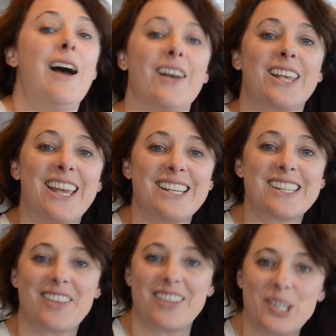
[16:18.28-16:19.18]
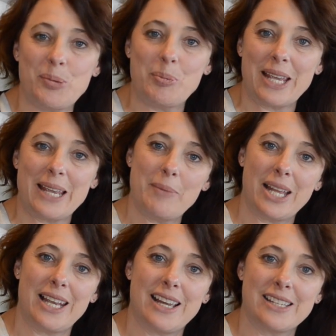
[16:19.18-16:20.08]
Okay, so this will be
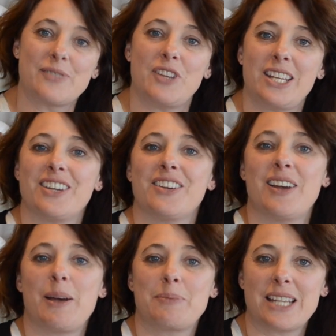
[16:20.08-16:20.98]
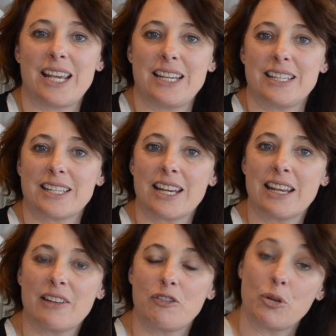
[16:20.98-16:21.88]
my last video update
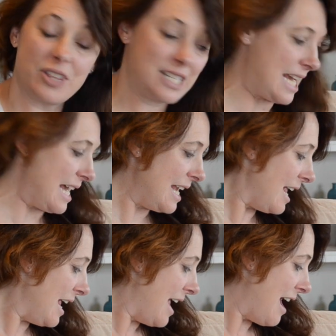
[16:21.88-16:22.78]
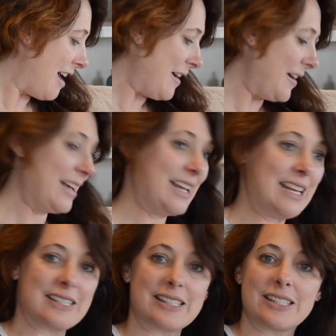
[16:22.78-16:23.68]
for the day.
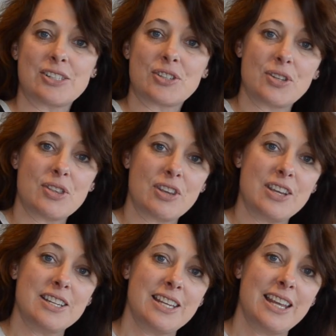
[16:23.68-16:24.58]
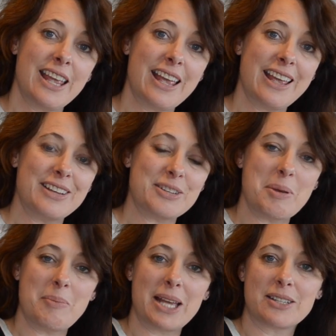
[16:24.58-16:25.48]
It's 2:30 and I'm
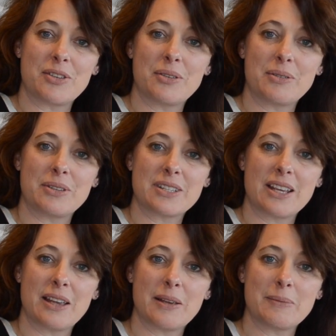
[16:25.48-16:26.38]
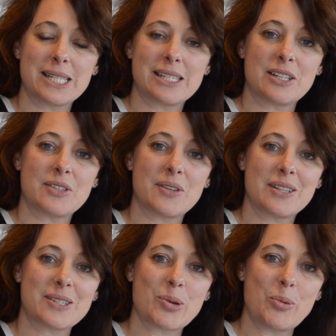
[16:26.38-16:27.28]
about to go and start doing
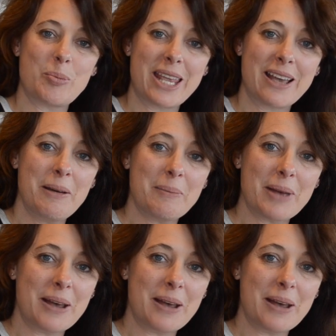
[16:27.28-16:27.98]
the school pickup.